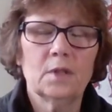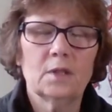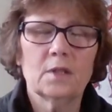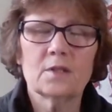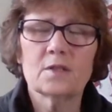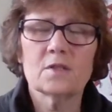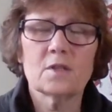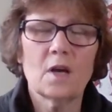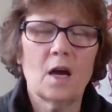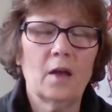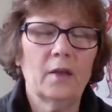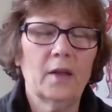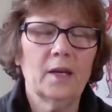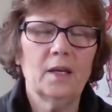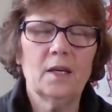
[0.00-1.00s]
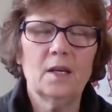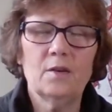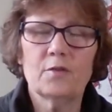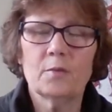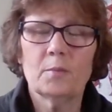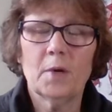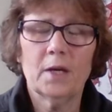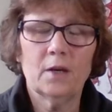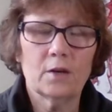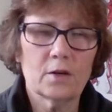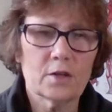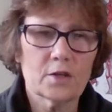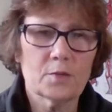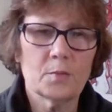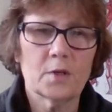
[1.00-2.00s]
This is all I need for my
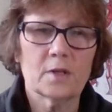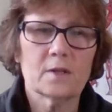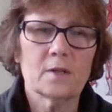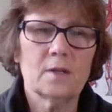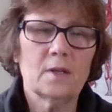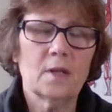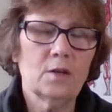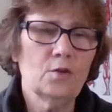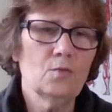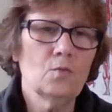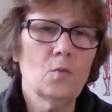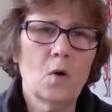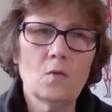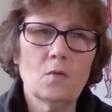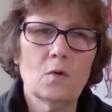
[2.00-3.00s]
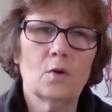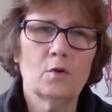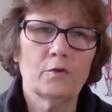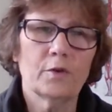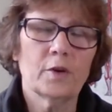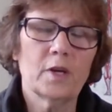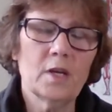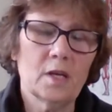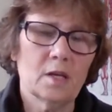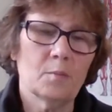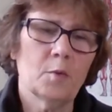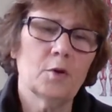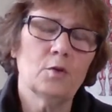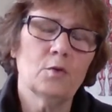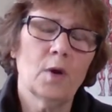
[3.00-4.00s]
nourishment. And then you won't
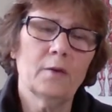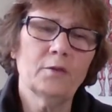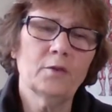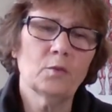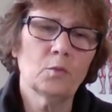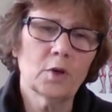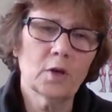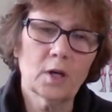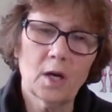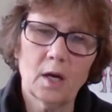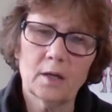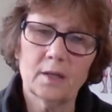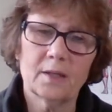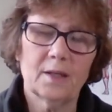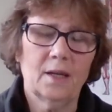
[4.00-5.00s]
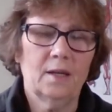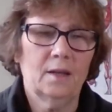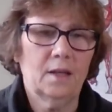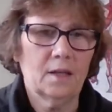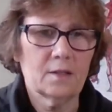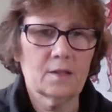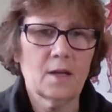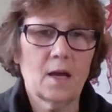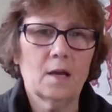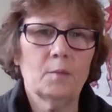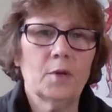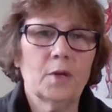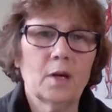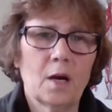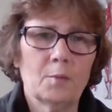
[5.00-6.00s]
overeat, but you have to work on it daily. It's got to
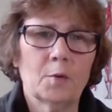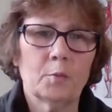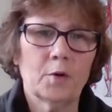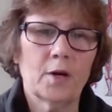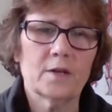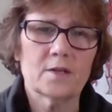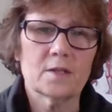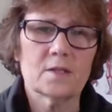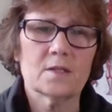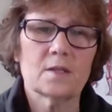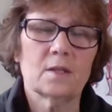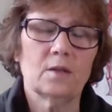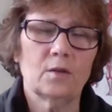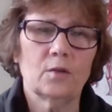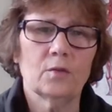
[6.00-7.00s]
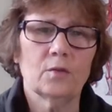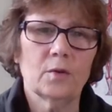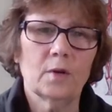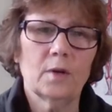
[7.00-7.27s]
become a presence in you.